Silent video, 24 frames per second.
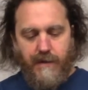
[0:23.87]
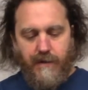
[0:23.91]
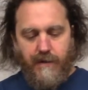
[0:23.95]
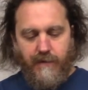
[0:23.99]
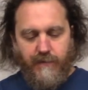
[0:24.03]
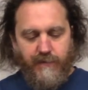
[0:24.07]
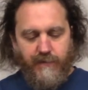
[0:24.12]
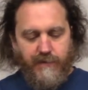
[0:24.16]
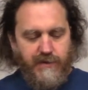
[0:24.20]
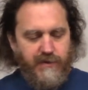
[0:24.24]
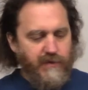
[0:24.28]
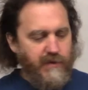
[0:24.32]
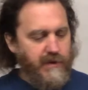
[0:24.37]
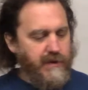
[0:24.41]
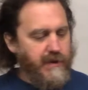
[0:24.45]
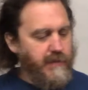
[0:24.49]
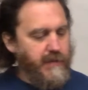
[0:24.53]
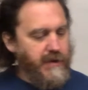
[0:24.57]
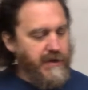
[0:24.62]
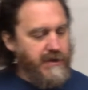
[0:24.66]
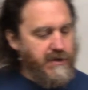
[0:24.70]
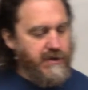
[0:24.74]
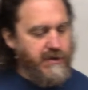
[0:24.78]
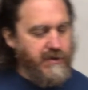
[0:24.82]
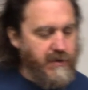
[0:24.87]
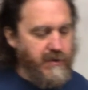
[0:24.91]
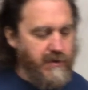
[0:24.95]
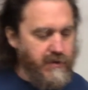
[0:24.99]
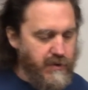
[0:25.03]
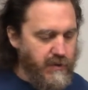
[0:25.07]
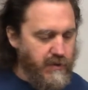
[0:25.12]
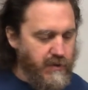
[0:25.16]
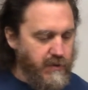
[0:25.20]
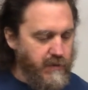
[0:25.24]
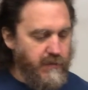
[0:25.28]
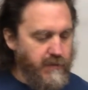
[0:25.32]
First of all, let me show
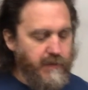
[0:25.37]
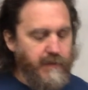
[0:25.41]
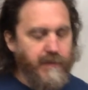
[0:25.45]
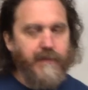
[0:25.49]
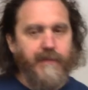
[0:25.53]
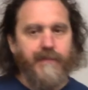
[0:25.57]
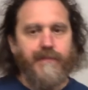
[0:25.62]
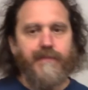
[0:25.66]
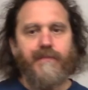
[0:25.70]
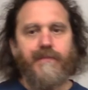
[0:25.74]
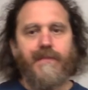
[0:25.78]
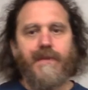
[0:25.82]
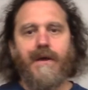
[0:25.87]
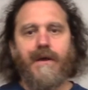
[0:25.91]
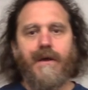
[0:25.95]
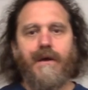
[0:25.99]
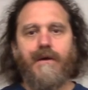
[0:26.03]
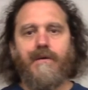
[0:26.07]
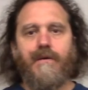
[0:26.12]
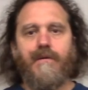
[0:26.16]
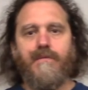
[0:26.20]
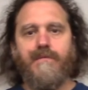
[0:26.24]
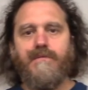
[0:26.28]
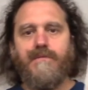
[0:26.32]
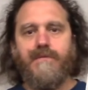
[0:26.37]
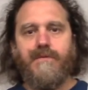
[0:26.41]
you how